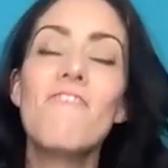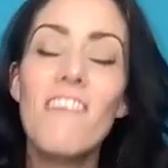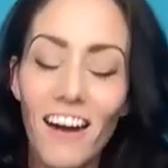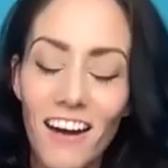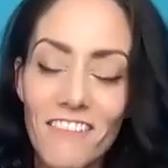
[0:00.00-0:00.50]

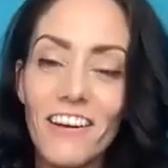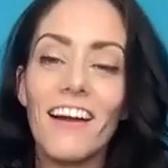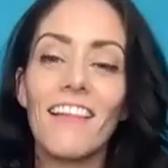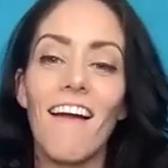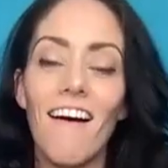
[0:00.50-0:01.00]
Very,
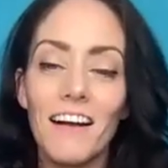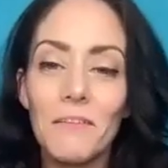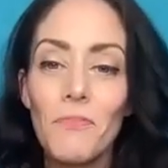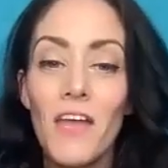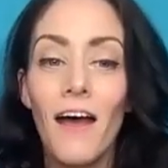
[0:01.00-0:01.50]
very
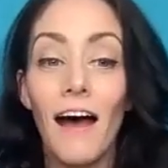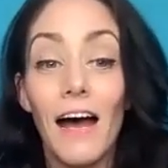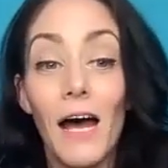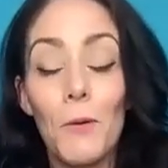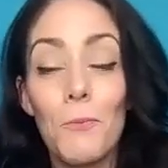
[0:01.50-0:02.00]
long.
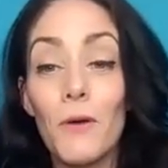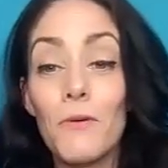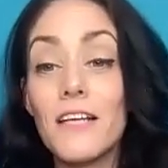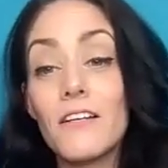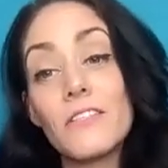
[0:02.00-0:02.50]
Um, but it
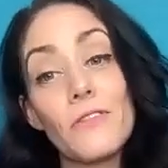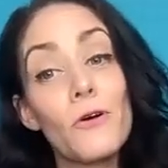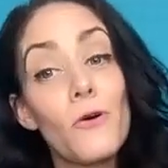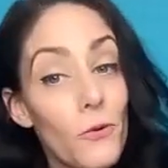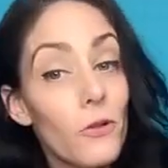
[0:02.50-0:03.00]
was also the
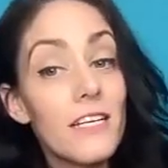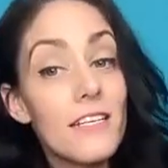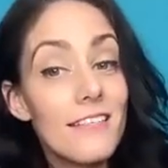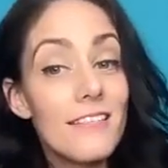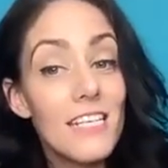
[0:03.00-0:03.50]

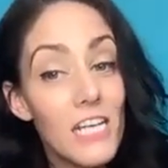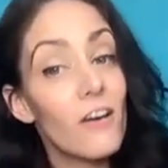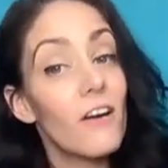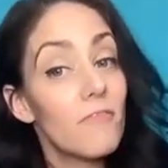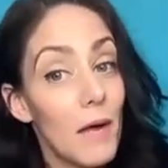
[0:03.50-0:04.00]
coolest
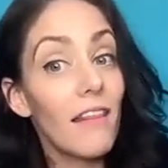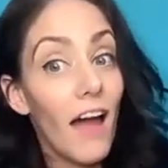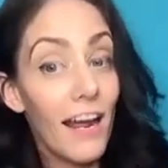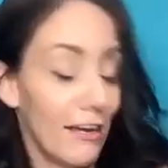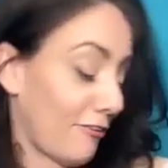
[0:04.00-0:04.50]
year of my
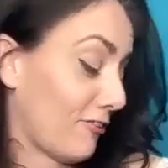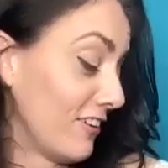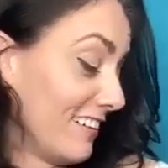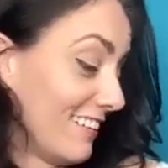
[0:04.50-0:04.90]
life.